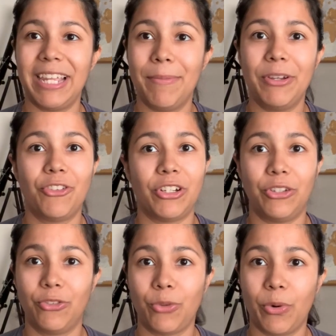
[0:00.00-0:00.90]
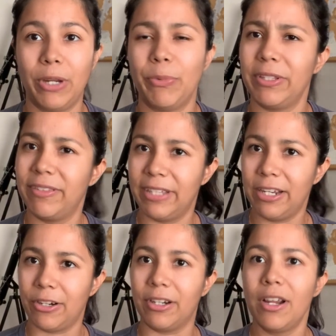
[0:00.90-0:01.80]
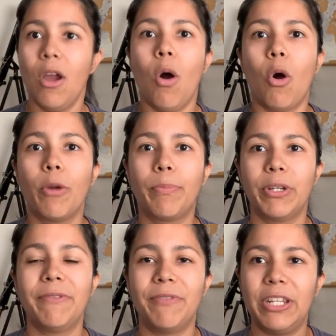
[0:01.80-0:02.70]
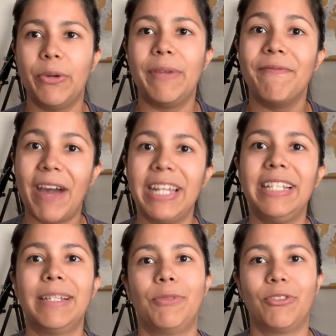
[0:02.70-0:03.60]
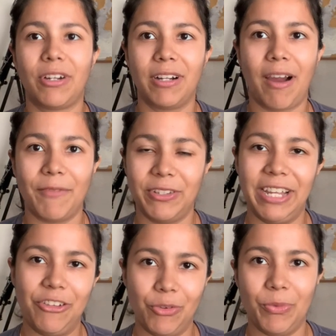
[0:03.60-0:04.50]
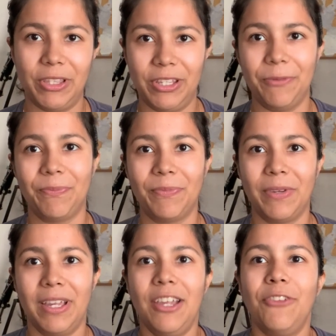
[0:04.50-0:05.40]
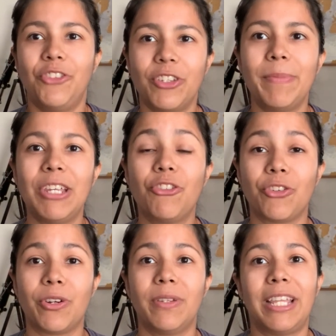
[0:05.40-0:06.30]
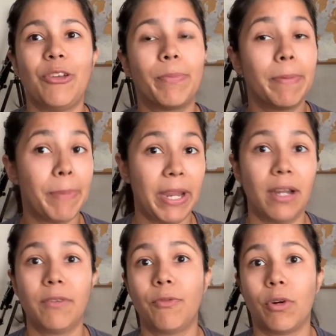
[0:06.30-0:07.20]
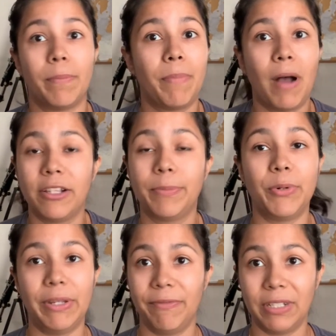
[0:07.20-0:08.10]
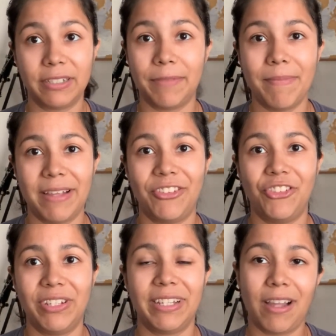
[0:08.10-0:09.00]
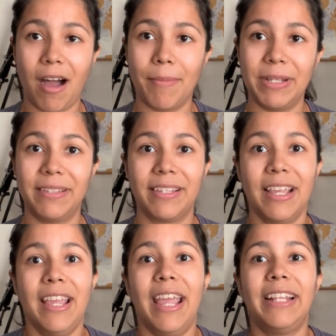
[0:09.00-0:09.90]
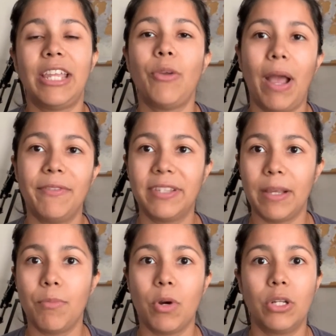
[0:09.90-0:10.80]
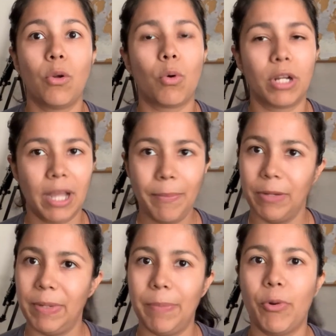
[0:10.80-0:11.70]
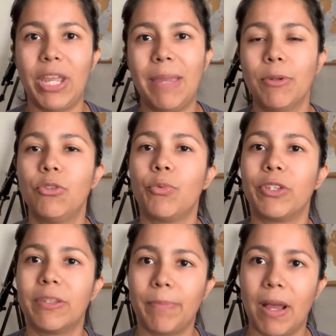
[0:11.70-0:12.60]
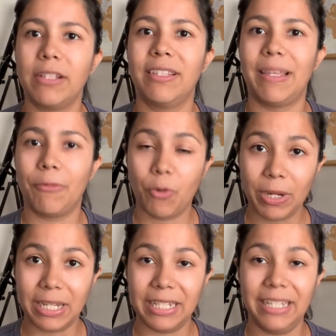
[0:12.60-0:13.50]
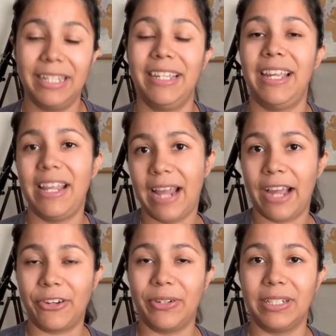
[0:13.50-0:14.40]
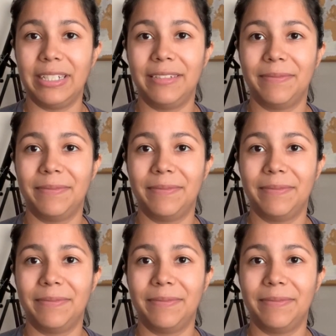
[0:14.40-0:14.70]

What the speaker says: image on your story with a sticker or put a video inviting them to start a conversation with you. Just make sure that you're prepared for a possible influx of messages and comments, and that you have someone or a couple of people able to respond to them quickly and accurately.